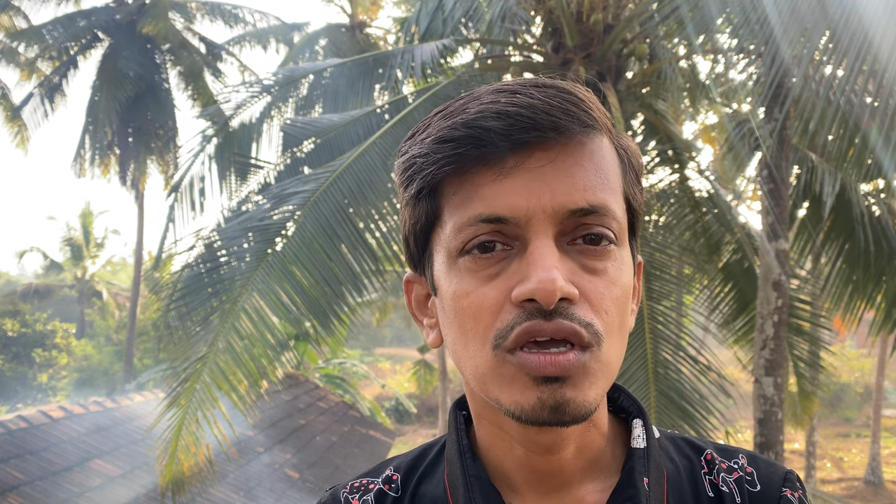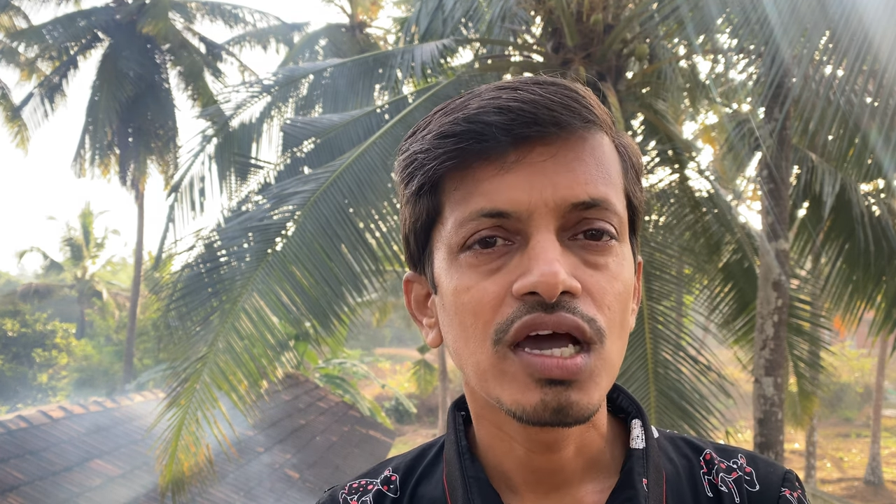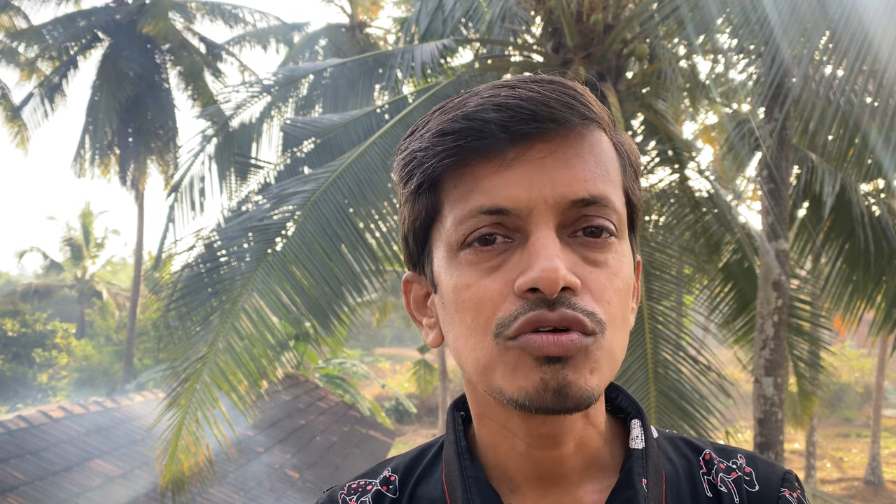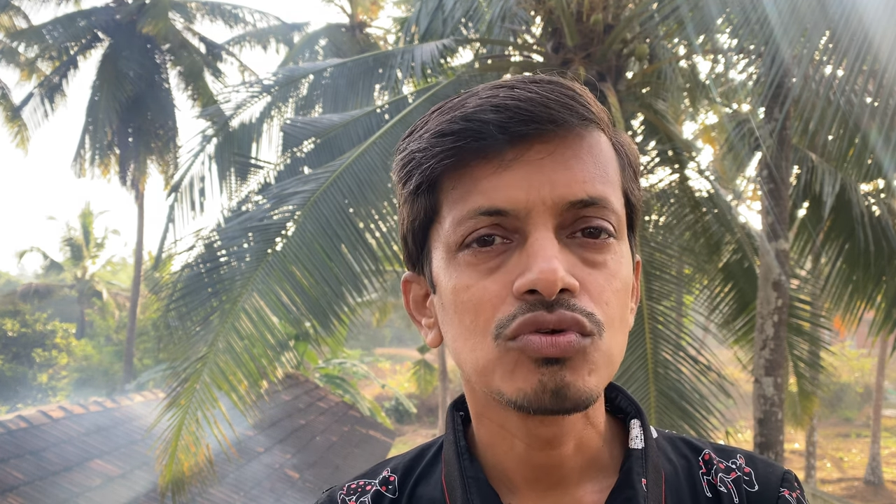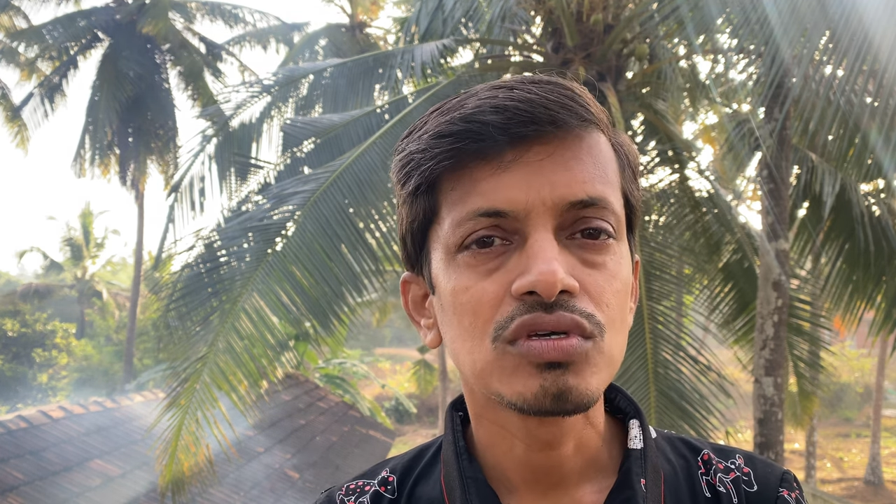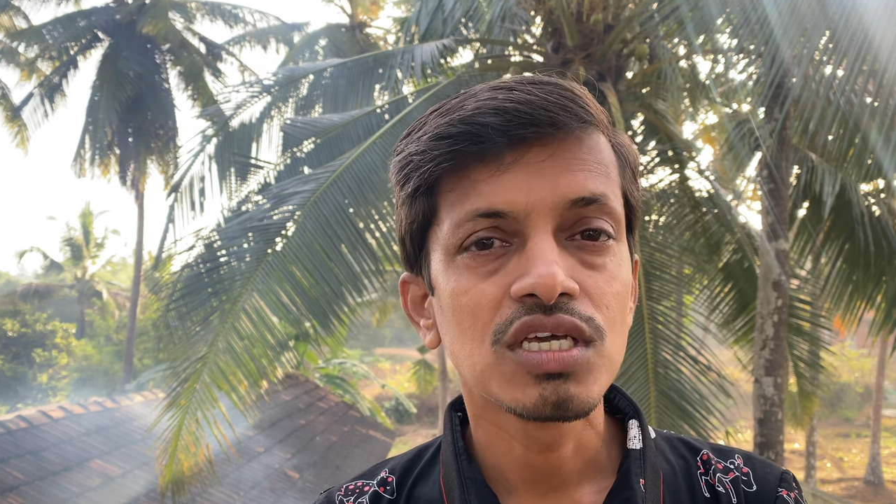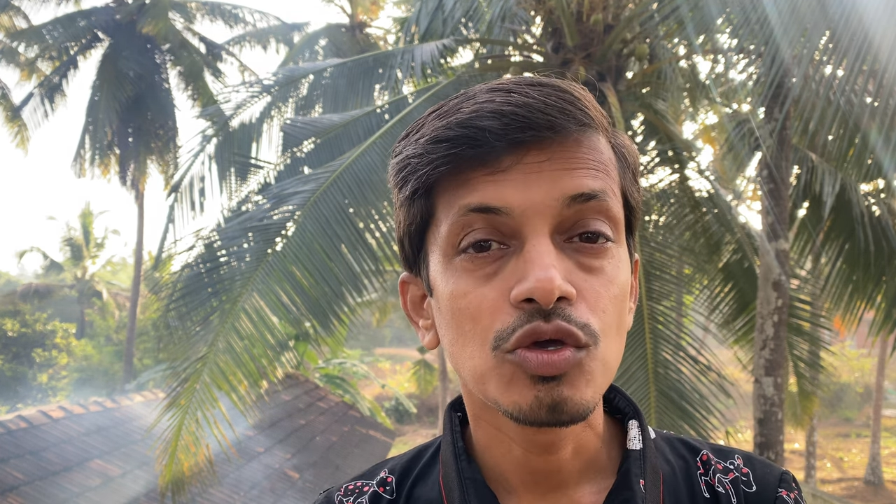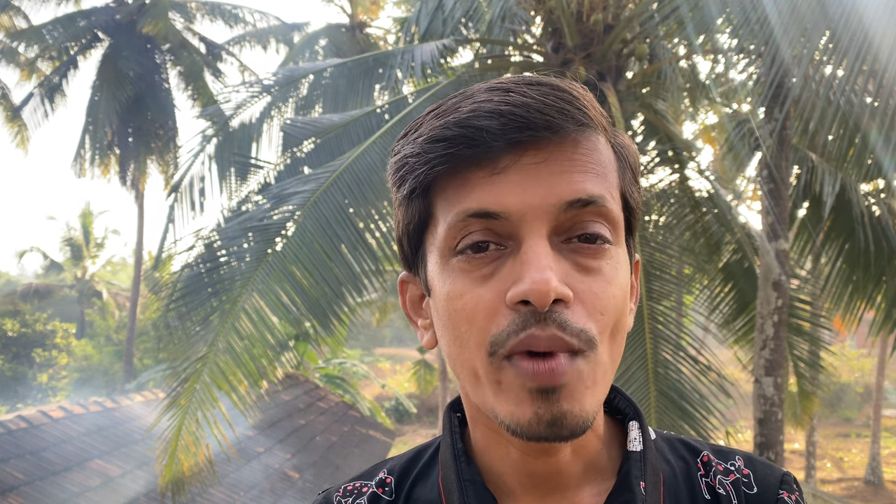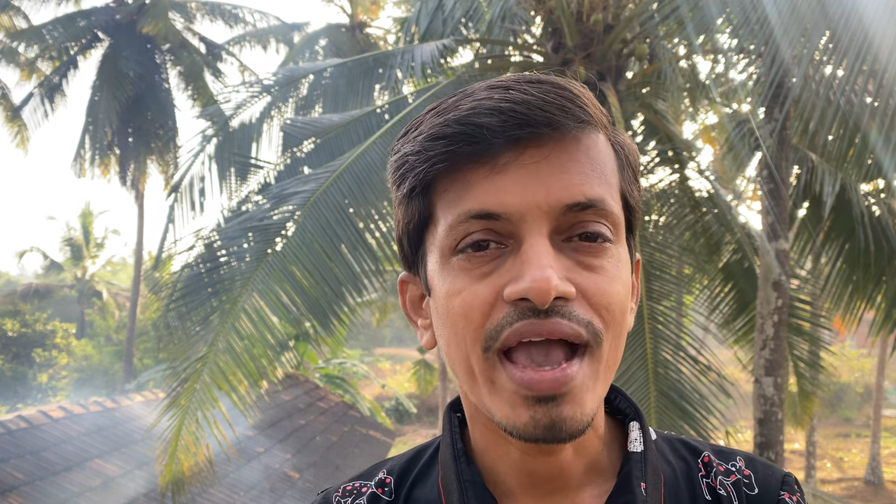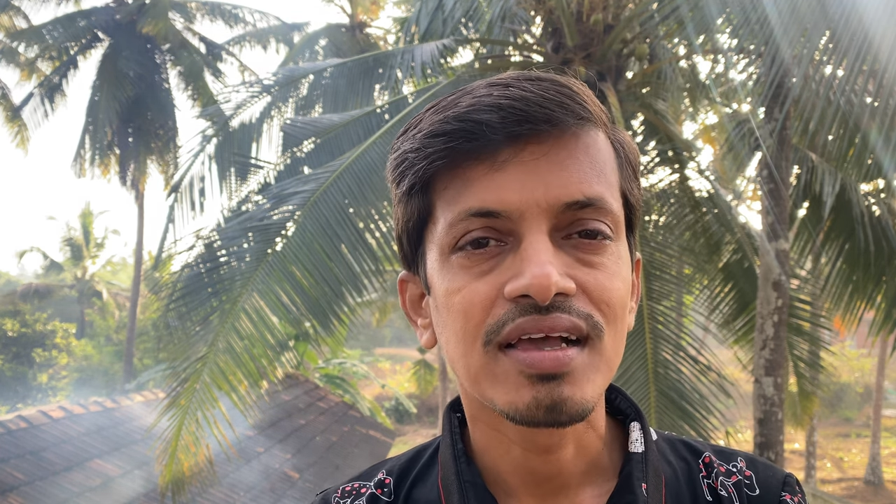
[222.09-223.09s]
you have to
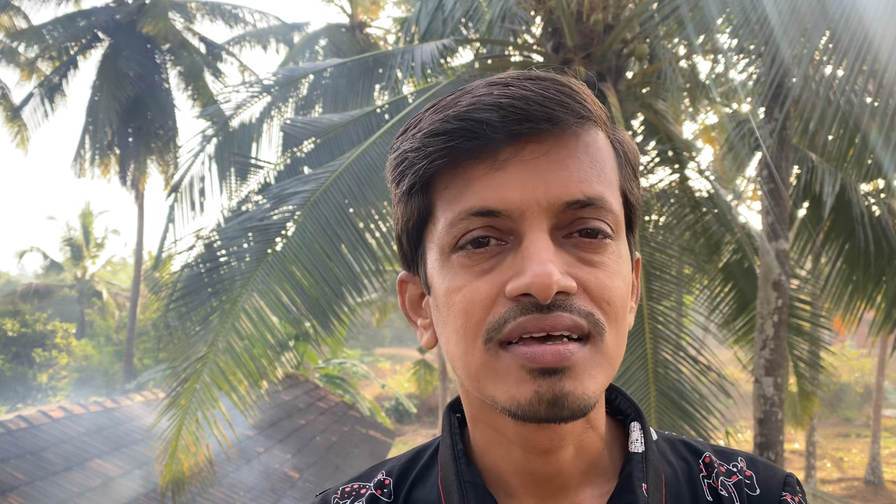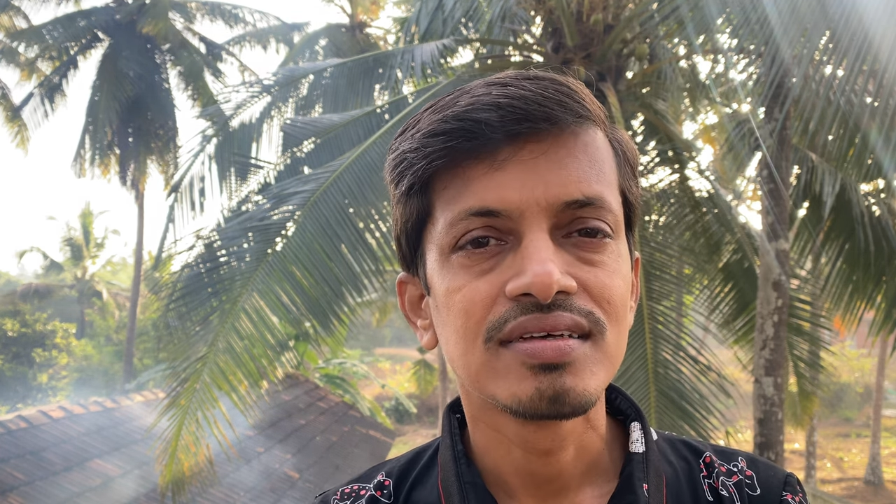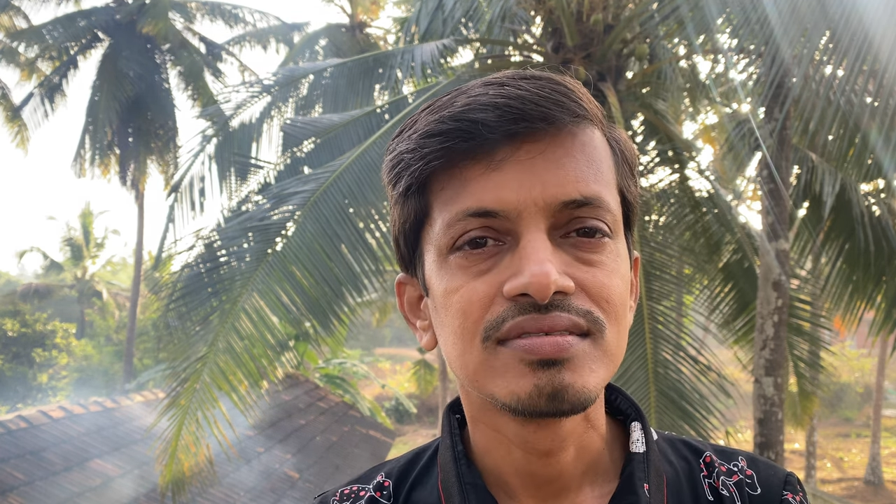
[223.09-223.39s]
give back.